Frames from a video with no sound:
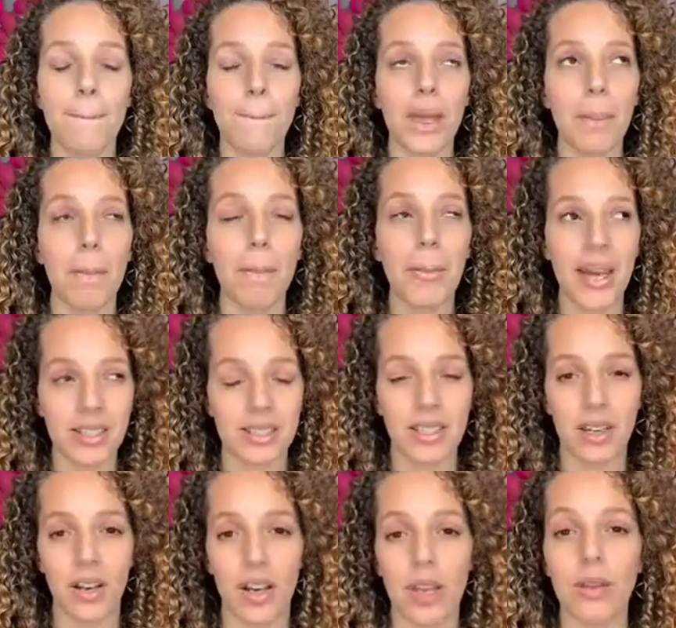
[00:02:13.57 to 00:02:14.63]
be
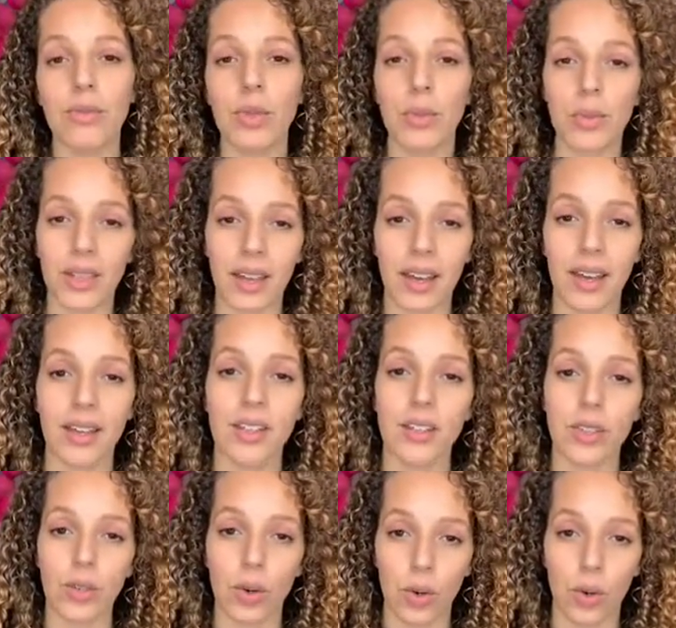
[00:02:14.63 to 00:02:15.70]
better if you get
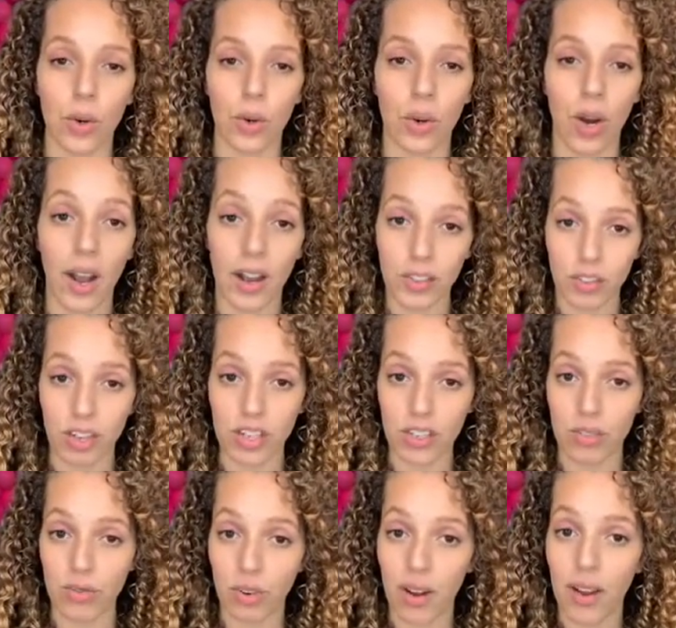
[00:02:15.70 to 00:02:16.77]
your
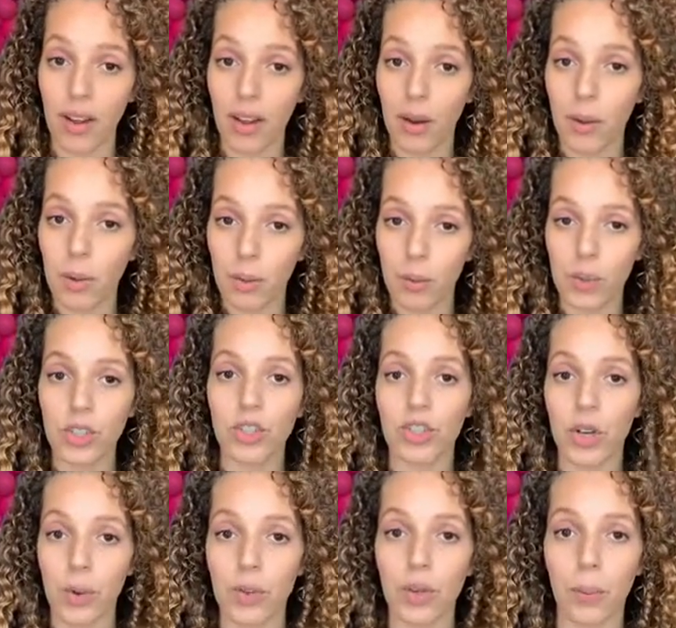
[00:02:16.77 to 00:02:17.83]
hydration right, which
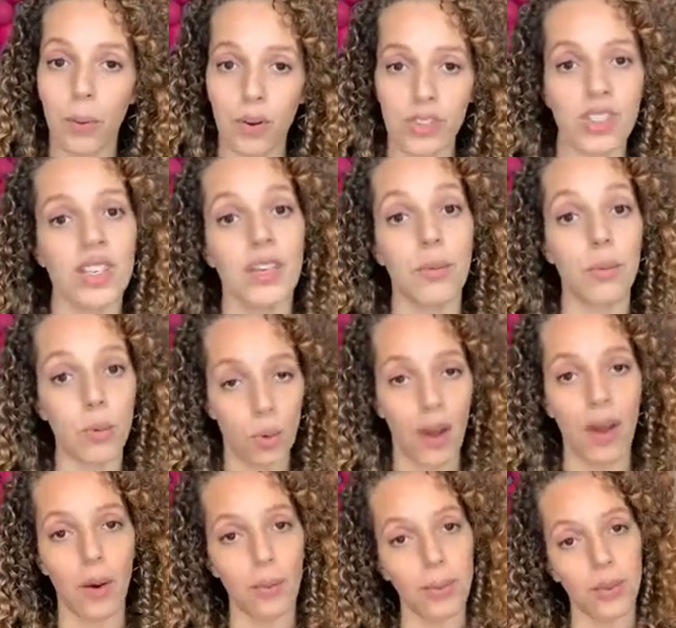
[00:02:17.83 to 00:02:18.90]
knowing your porosity will
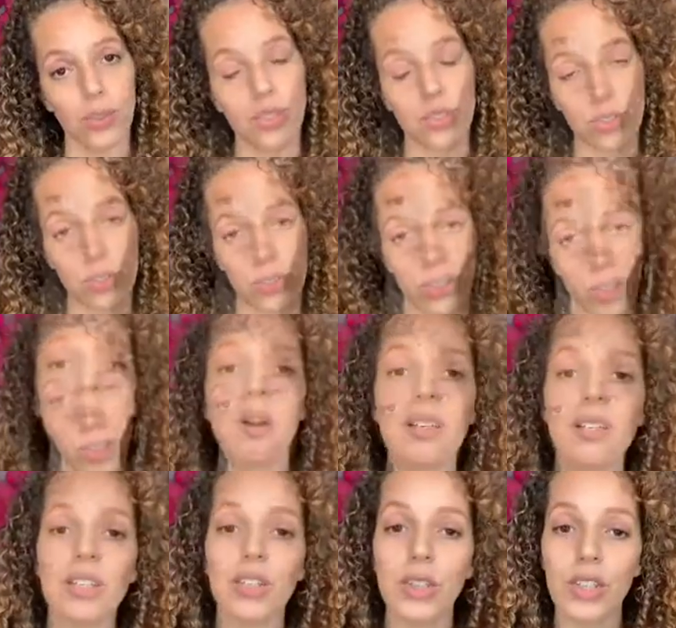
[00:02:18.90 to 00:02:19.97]
help you to do that.
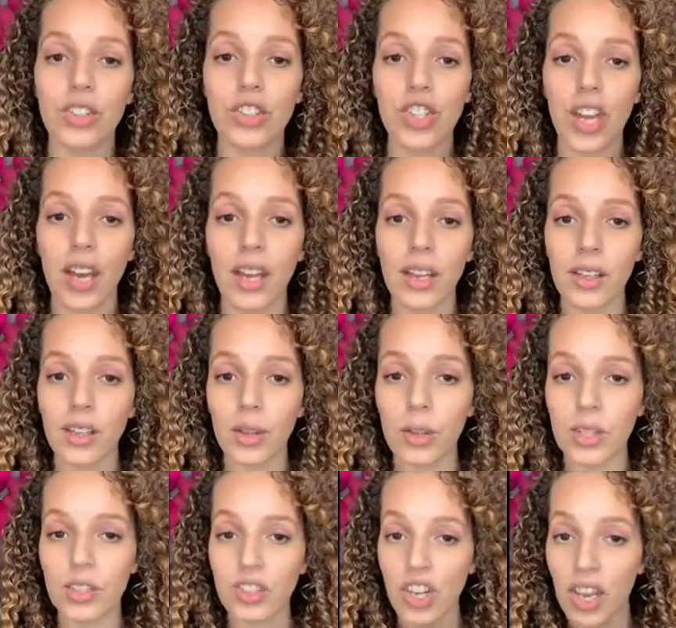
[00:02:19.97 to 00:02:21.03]
Ways that you can check
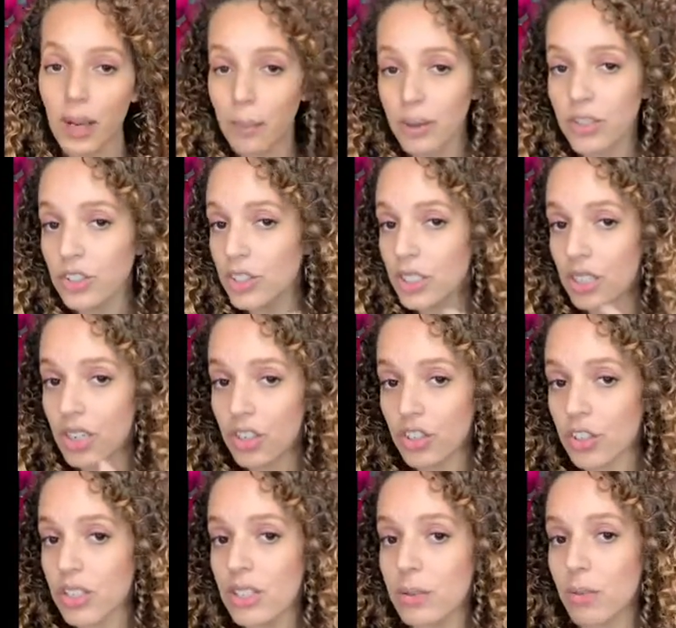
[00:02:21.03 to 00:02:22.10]
by just
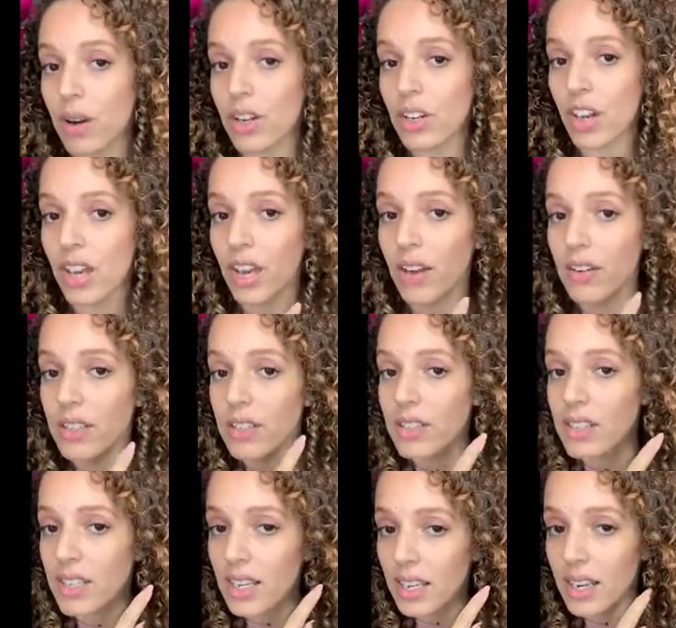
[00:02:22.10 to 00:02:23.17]
literally spraying your hair and
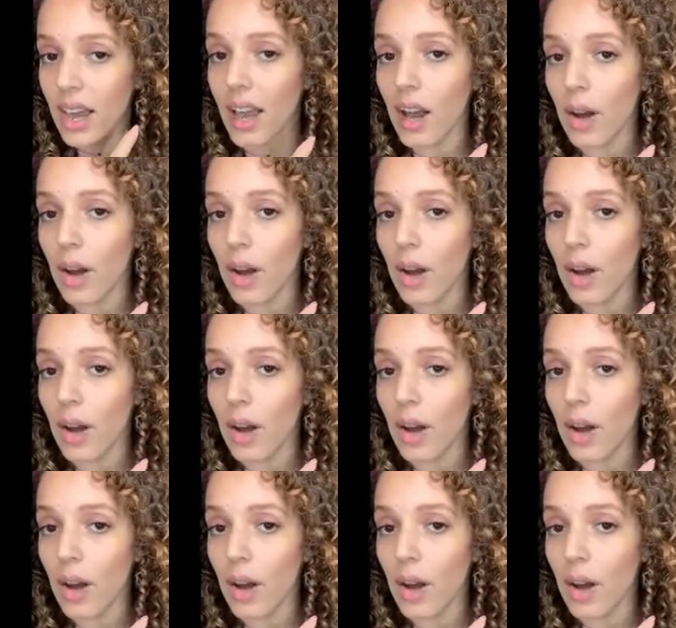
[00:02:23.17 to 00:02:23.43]
seeing